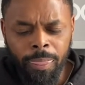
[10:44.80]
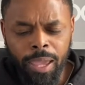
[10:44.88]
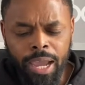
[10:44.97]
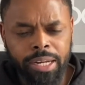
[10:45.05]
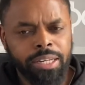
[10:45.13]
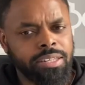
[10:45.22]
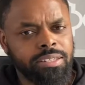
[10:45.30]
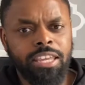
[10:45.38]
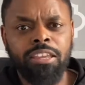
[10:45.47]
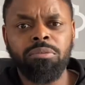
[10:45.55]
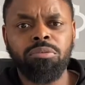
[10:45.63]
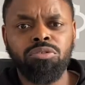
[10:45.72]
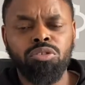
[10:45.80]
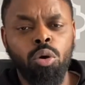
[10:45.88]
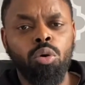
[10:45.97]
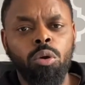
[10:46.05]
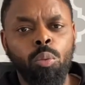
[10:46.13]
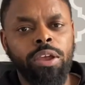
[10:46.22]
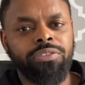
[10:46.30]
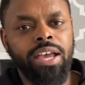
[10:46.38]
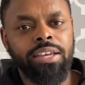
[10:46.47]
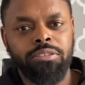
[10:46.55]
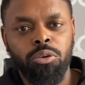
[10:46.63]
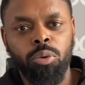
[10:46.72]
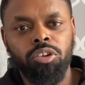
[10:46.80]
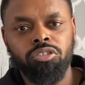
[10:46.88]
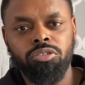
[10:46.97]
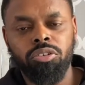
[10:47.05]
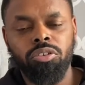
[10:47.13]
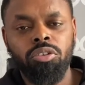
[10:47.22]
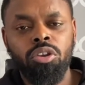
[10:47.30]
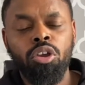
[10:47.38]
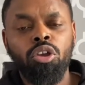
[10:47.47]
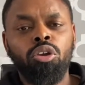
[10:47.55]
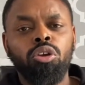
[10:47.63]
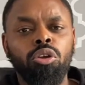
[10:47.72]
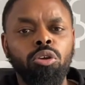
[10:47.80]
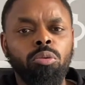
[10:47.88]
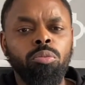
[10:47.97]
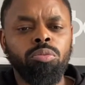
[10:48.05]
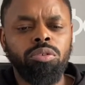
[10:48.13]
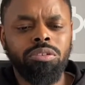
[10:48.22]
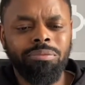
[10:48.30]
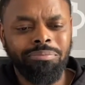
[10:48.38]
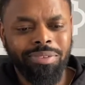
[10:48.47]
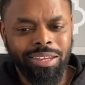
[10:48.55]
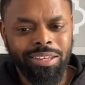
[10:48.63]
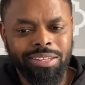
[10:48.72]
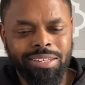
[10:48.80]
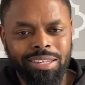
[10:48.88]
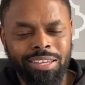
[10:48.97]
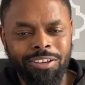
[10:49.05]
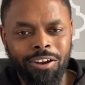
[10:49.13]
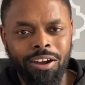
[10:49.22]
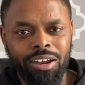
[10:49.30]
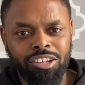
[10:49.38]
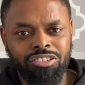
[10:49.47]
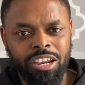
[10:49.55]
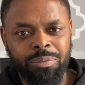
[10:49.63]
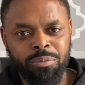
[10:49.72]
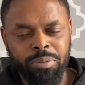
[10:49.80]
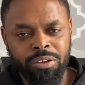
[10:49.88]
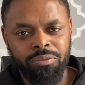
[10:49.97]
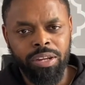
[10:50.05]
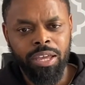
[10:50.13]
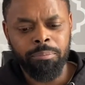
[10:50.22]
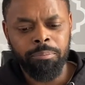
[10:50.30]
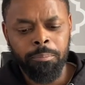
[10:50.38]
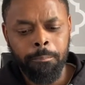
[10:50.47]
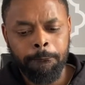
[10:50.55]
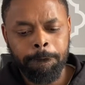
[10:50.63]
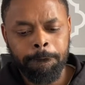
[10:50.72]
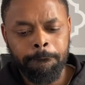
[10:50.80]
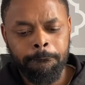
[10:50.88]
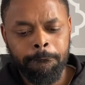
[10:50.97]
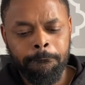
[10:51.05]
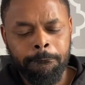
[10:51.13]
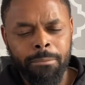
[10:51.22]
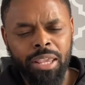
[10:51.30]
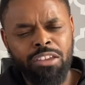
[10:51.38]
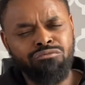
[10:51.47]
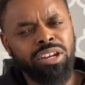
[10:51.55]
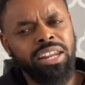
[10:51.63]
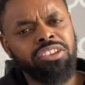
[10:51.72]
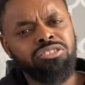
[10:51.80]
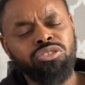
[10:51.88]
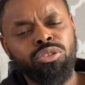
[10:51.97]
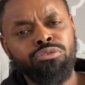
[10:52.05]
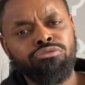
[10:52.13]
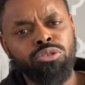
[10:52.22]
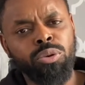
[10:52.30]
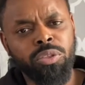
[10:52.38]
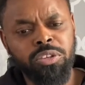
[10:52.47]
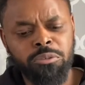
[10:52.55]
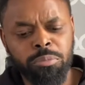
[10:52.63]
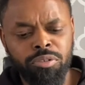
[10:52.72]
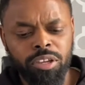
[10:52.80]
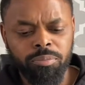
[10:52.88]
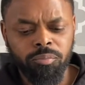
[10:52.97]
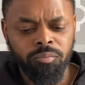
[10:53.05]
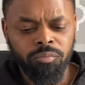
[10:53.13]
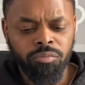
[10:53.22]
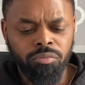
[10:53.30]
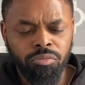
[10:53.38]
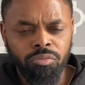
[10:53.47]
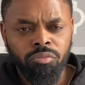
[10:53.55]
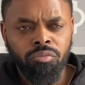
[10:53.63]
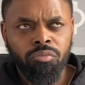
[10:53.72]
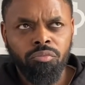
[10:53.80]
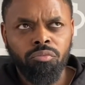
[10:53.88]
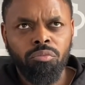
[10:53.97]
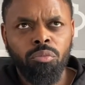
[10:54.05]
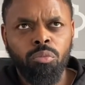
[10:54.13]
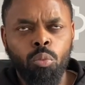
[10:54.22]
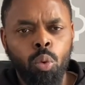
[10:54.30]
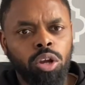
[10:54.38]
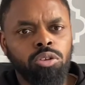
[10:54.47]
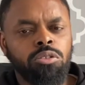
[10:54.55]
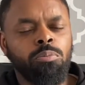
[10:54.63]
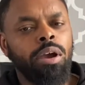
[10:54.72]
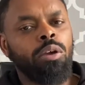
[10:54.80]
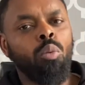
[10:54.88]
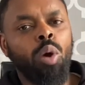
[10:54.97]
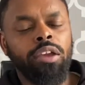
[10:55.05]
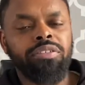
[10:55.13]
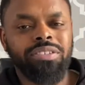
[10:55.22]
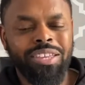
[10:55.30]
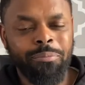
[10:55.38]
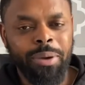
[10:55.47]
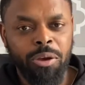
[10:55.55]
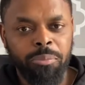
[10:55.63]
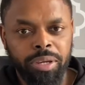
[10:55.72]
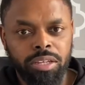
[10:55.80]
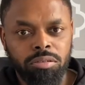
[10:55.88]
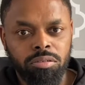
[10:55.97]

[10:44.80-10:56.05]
And in the same token, we have to ask the question, whom do men say that I, James Beckford, am? In relation to the fruit of the Spirit. What does my wife say about me?